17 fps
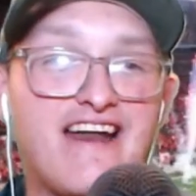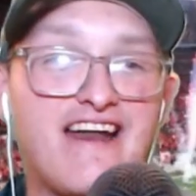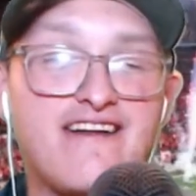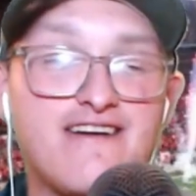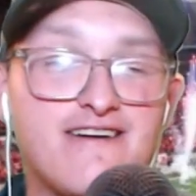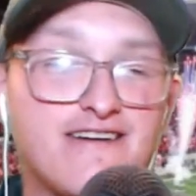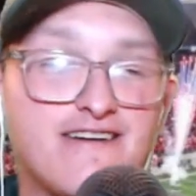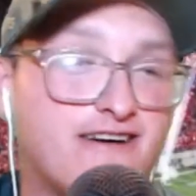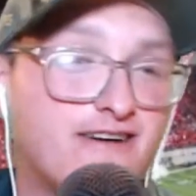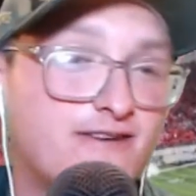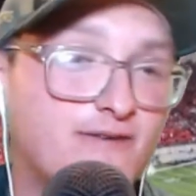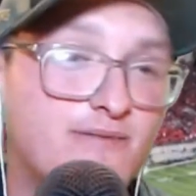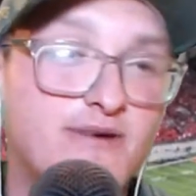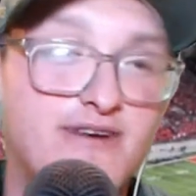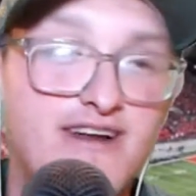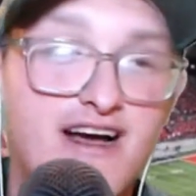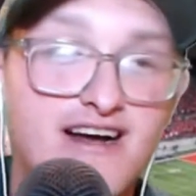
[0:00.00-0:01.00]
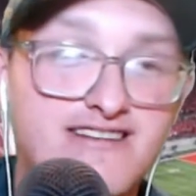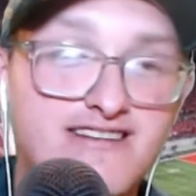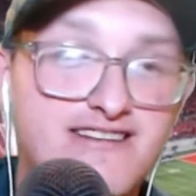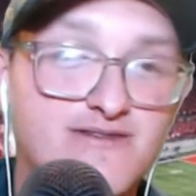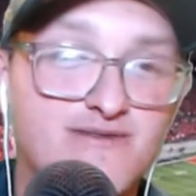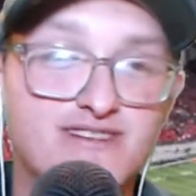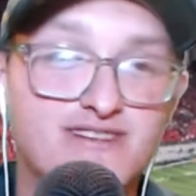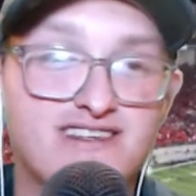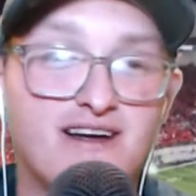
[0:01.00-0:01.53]
here at Duenkel Productions.
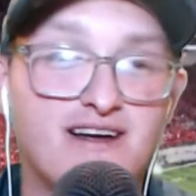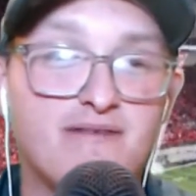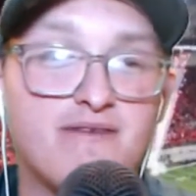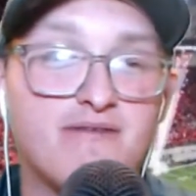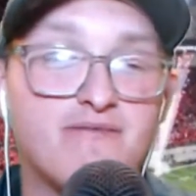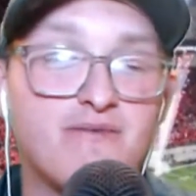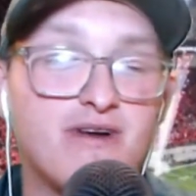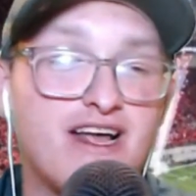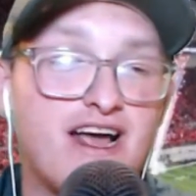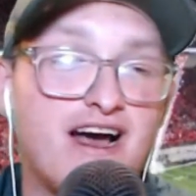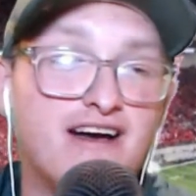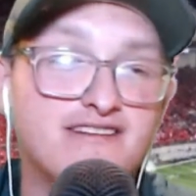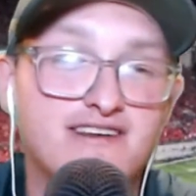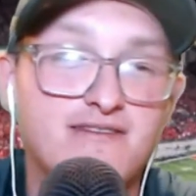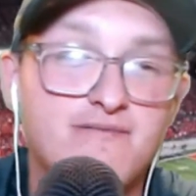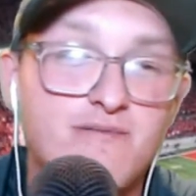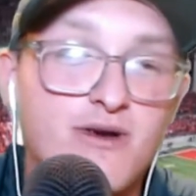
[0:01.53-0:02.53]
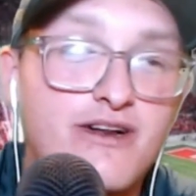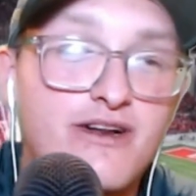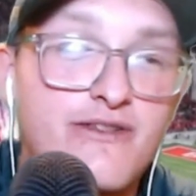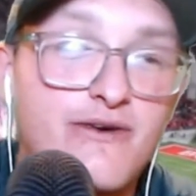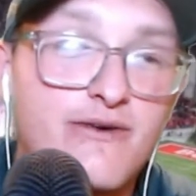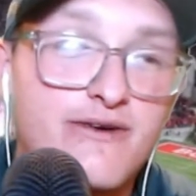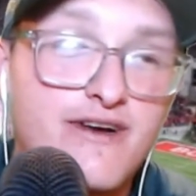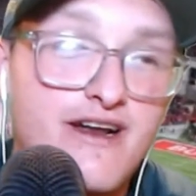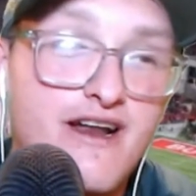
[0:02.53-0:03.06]
What's up, everybody? How's everybody
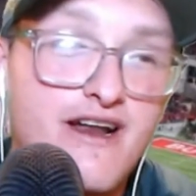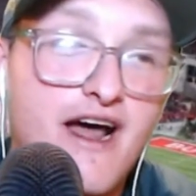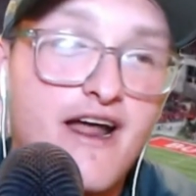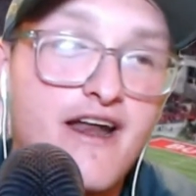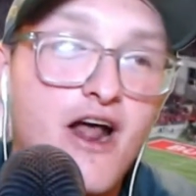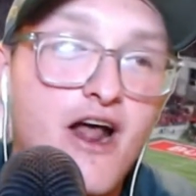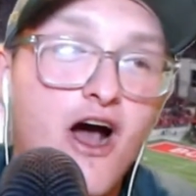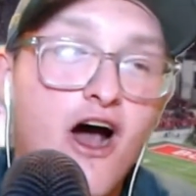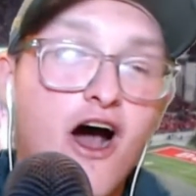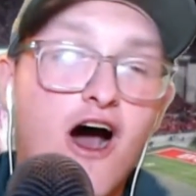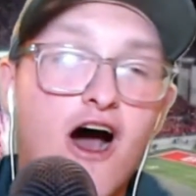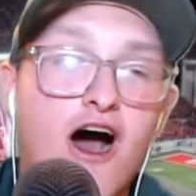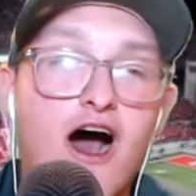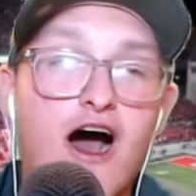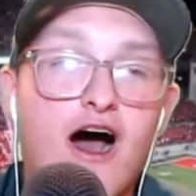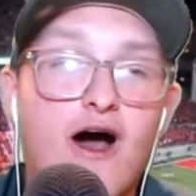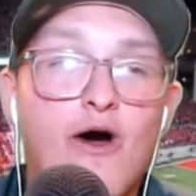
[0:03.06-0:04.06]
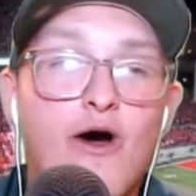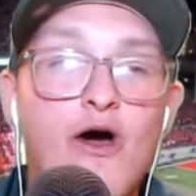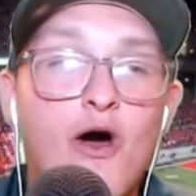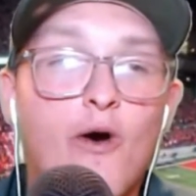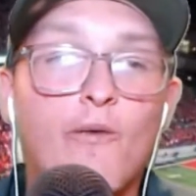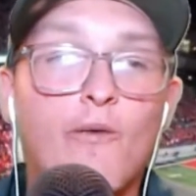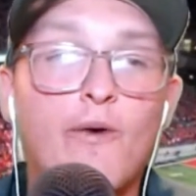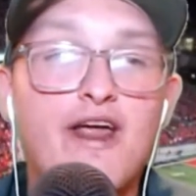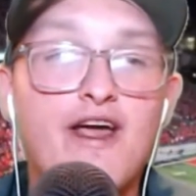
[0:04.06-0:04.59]
doing tonight?
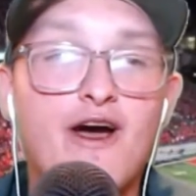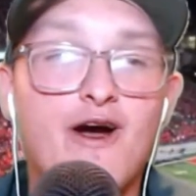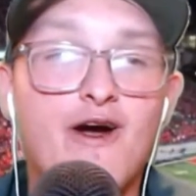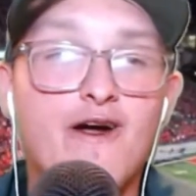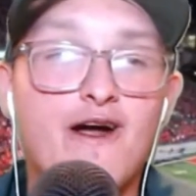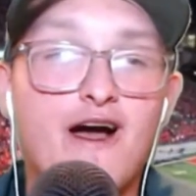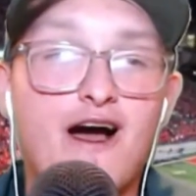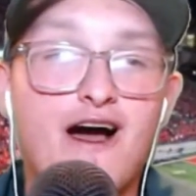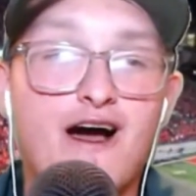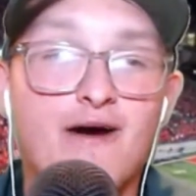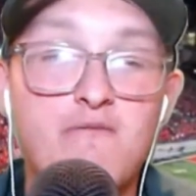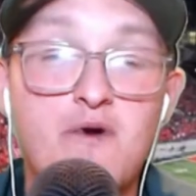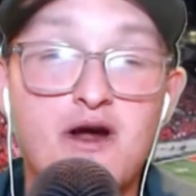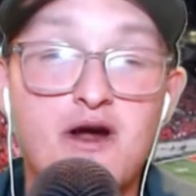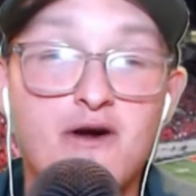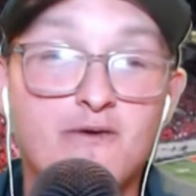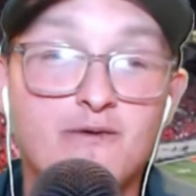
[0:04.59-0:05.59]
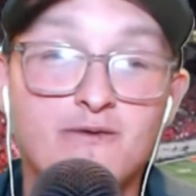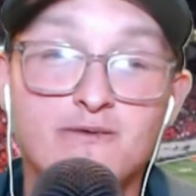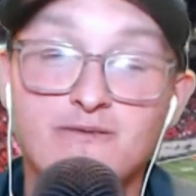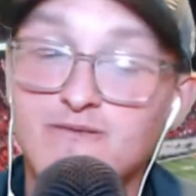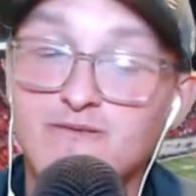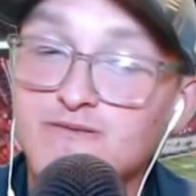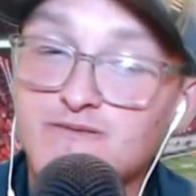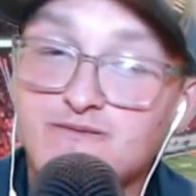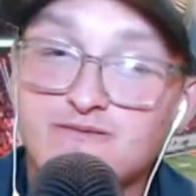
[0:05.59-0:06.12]
We are
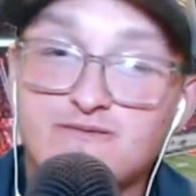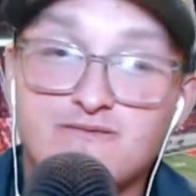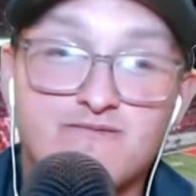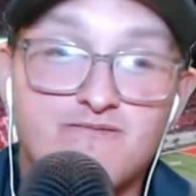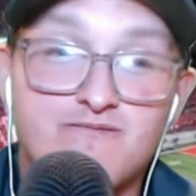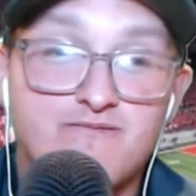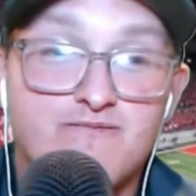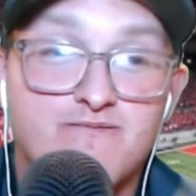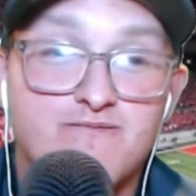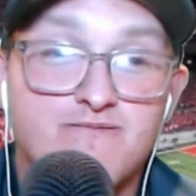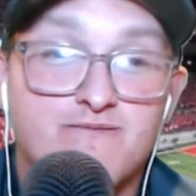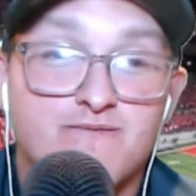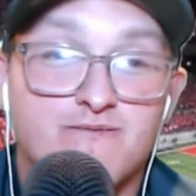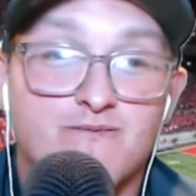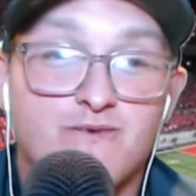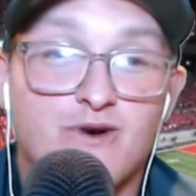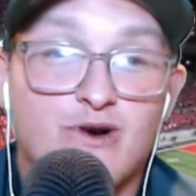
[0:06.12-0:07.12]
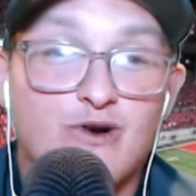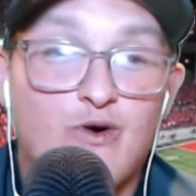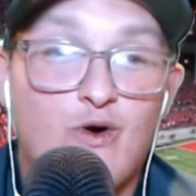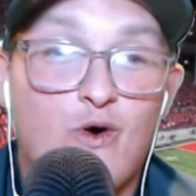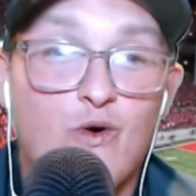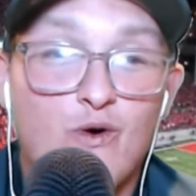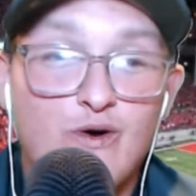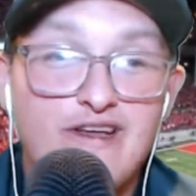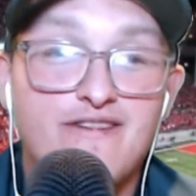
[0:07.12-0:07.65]

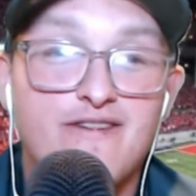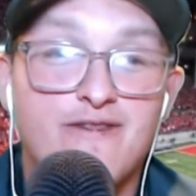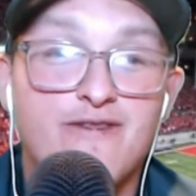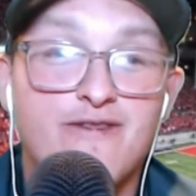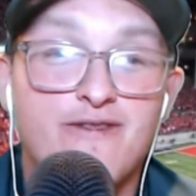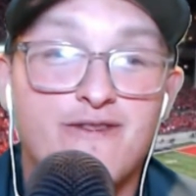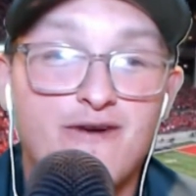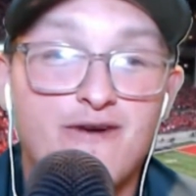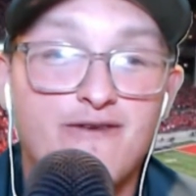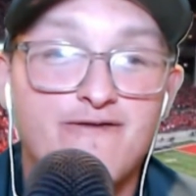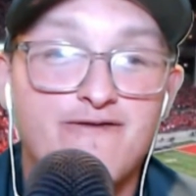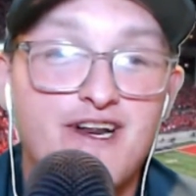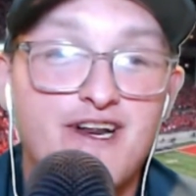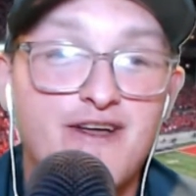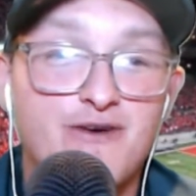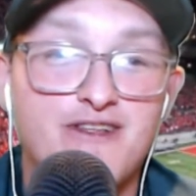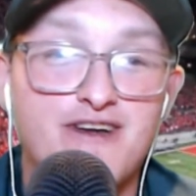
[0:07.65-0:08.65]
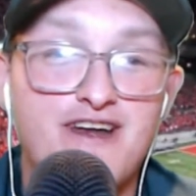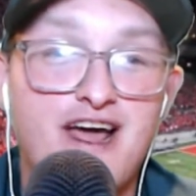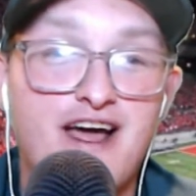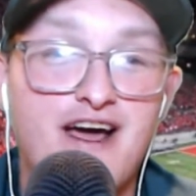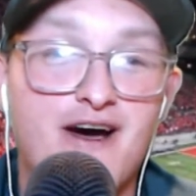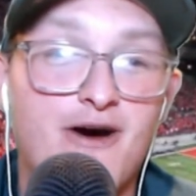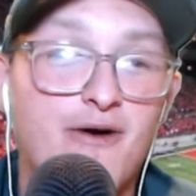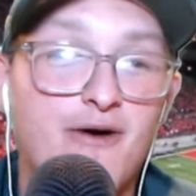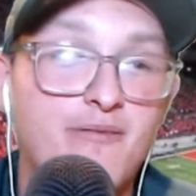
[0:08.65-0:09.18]
recording the third video of the day.
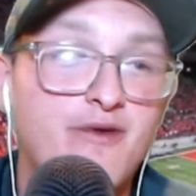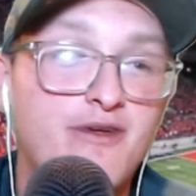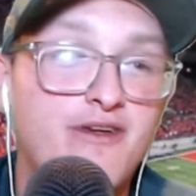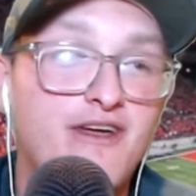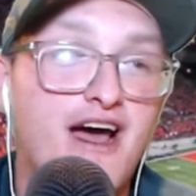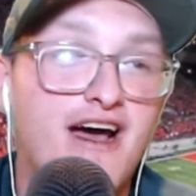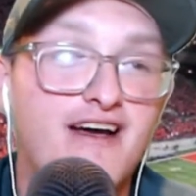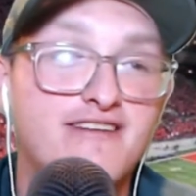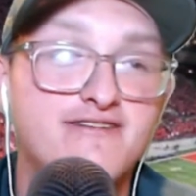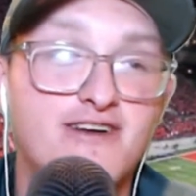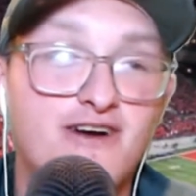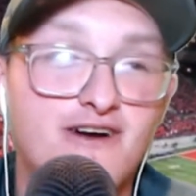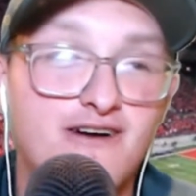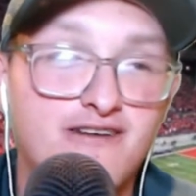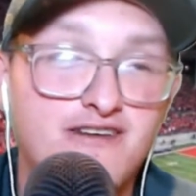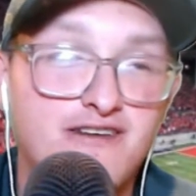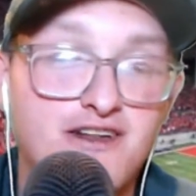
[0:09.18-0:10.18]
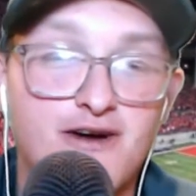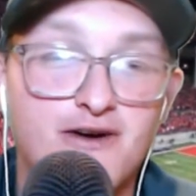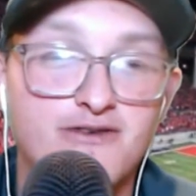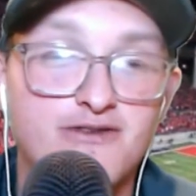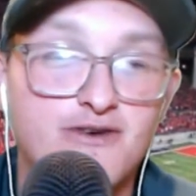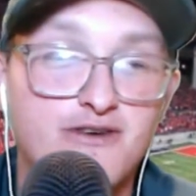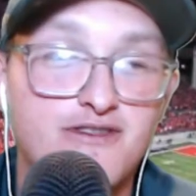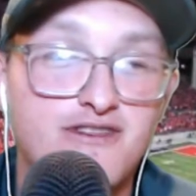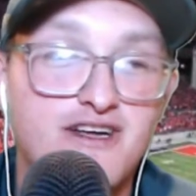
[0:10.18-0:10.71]
I hope you guys are,
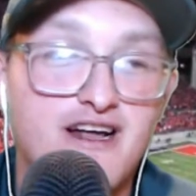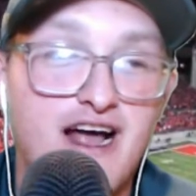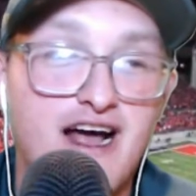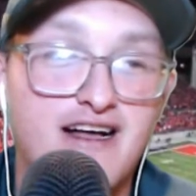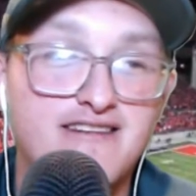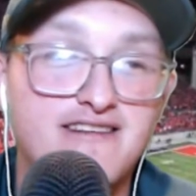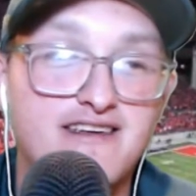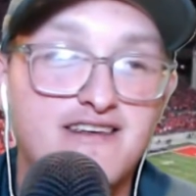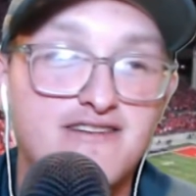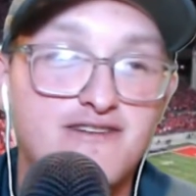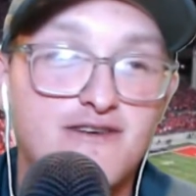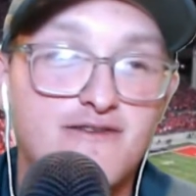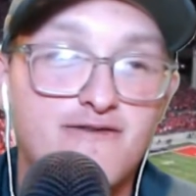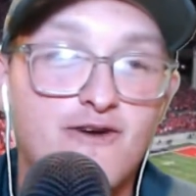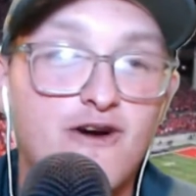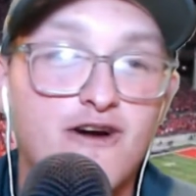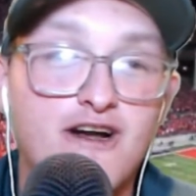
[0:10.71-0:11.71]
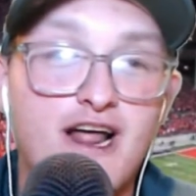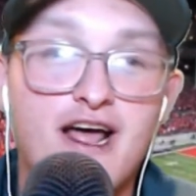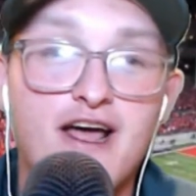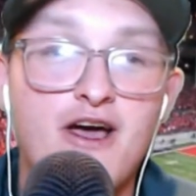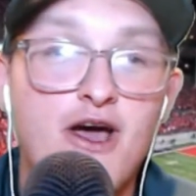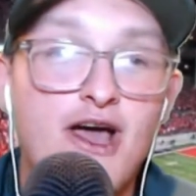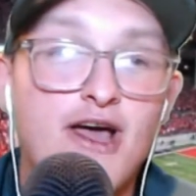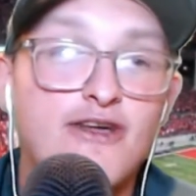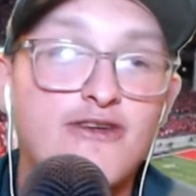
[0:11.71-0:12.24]
enjoying the content so far today.
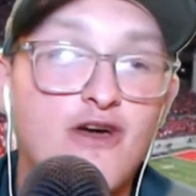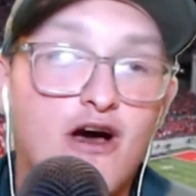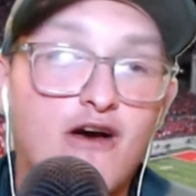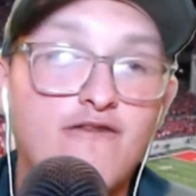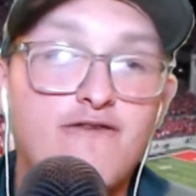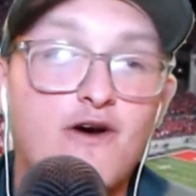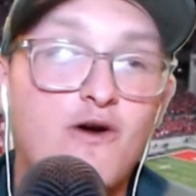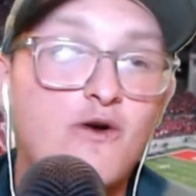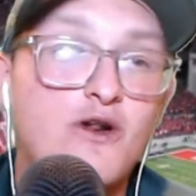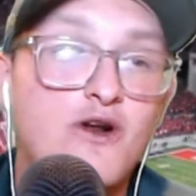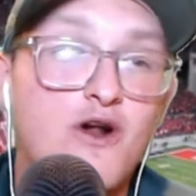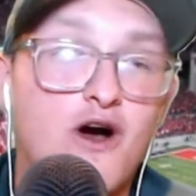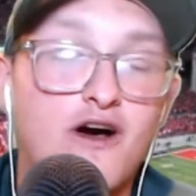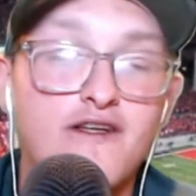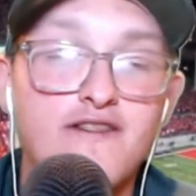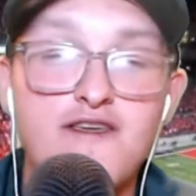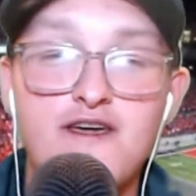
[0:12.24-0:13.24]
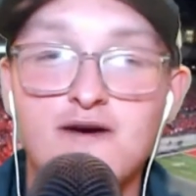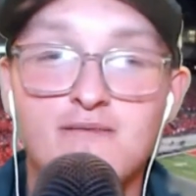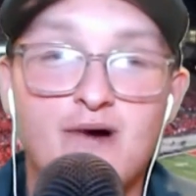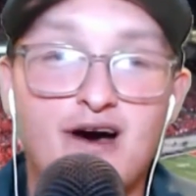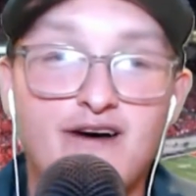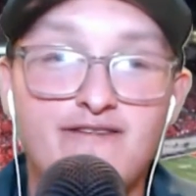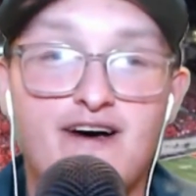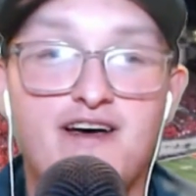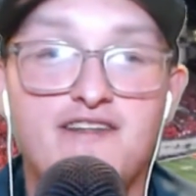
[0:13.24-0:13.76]
Y'all voted all the
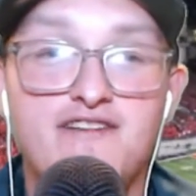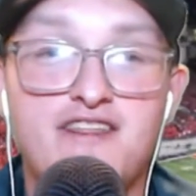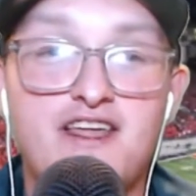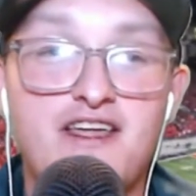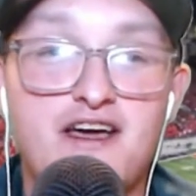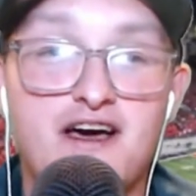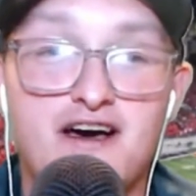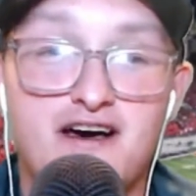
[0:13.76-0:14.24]
above on the